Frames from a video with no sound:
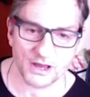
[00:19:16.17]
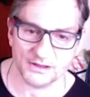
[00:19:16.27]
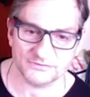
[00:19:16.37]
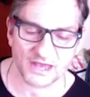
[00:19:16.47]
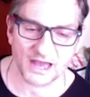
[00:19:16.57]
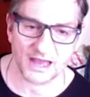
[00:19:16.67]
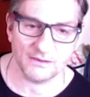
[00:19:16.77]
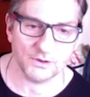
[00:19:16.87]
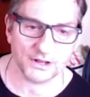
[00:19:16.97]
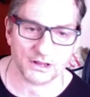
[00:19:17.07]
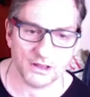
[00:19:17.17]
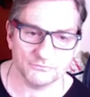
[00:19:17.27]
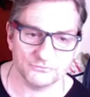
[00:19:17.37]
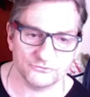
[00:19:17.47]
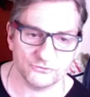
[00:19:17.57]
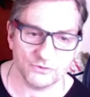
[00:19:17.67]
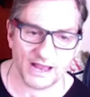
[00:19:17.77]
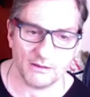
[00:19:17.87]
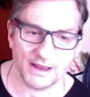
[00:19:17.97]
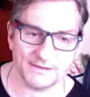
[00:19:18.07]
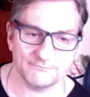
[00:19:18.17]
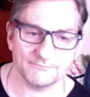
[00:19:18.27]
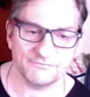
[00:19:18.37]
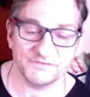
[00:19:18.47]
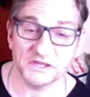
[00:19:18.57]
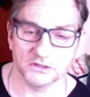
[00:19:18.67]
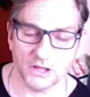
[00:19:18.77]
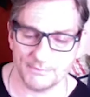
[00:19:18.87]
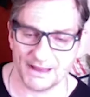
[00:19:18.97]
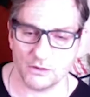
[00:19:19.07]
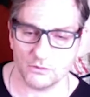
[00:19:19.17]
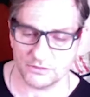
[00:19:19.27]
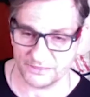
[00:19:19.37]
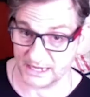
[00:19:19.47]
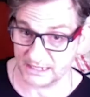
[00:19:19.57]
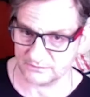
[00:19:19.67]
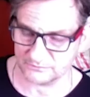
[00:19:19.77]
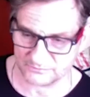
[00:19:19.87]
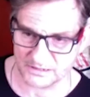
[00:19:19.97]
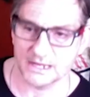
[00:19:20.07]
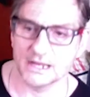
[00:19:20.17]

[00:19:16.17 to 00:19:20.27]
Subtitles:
honest guy when it comes to how I feel about things.